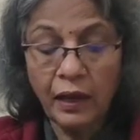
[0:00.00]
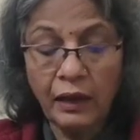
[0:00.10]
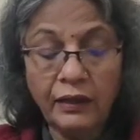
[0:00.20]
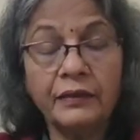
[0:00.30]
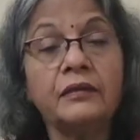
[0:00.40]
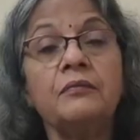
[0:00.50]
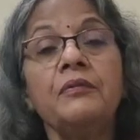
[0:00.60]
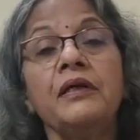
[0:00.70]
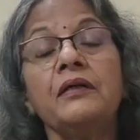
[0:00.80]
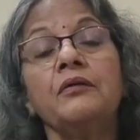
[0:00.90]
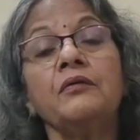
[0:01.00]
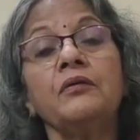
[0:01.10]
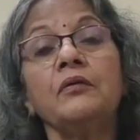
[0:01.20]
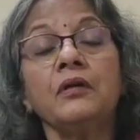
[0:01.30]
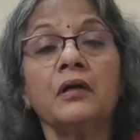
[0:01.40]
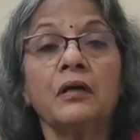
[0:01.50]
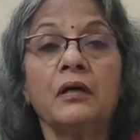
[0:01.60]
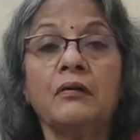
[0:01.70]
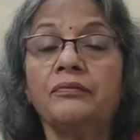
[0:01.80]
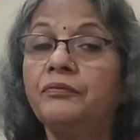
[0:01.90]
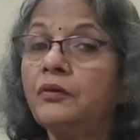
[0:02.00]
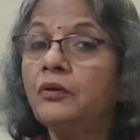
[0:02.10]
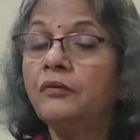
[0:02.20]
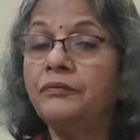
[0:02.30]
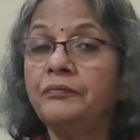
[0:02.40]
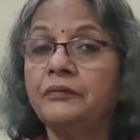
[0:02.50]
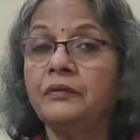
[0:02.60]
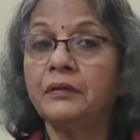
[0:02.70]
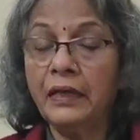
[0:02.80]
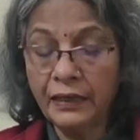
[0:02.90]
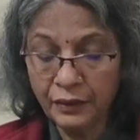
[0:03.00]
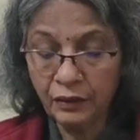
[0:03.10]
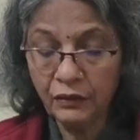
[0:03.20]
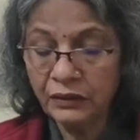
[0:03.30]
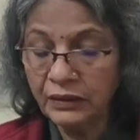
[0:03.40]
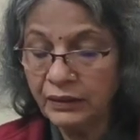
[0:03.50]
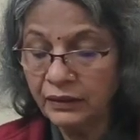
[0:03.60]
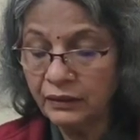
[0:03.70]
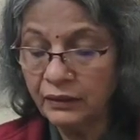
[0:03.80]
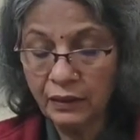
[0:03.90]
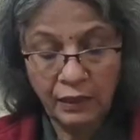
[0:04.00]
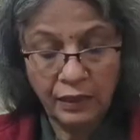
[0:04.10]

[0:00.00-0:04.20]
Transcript: And turmeric, you know, full of antioxidants,